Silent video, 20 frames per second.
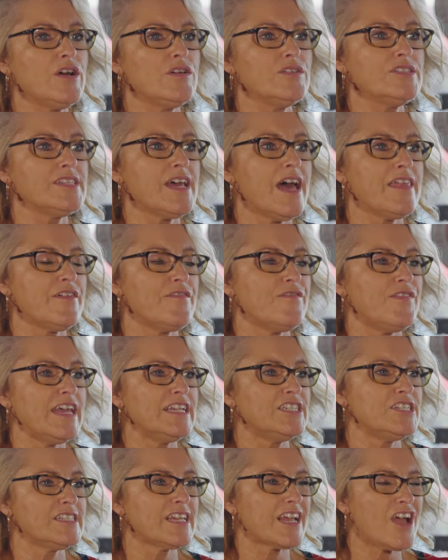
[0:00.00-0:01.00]
else are the
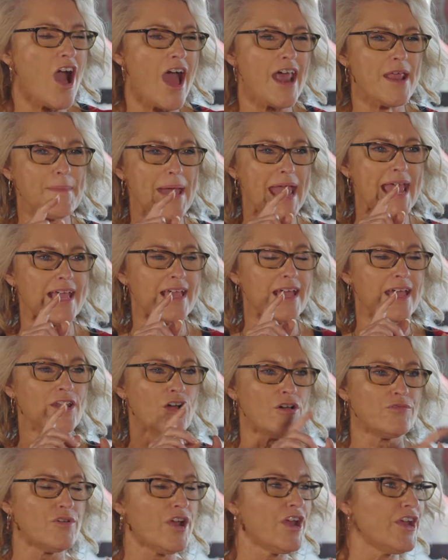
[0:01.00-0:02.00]
features that kind of make an
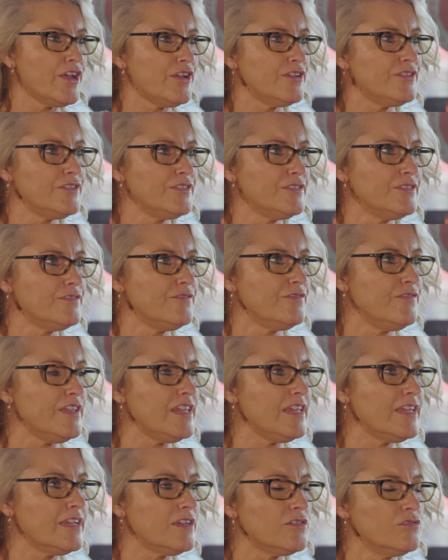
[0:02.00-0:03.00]
on-road
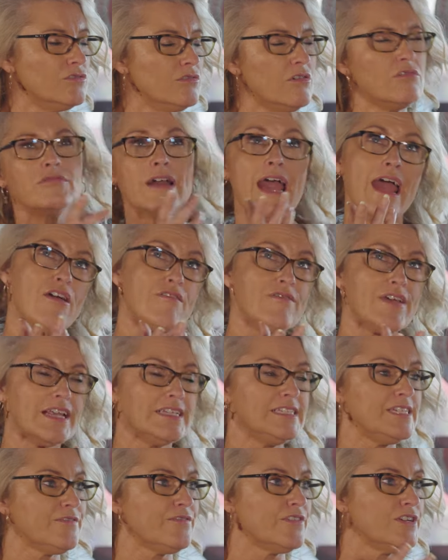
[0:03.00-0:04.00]
vehicle or
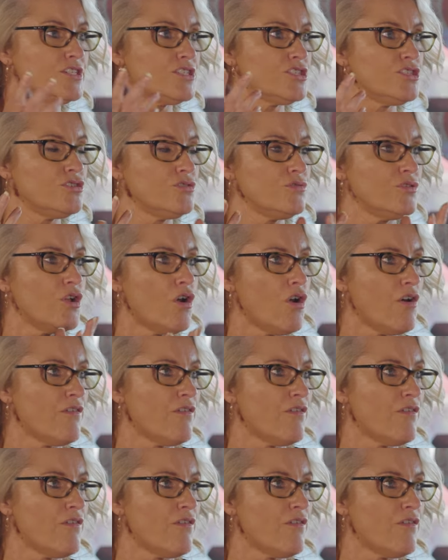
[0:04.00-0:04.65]
caravan different to an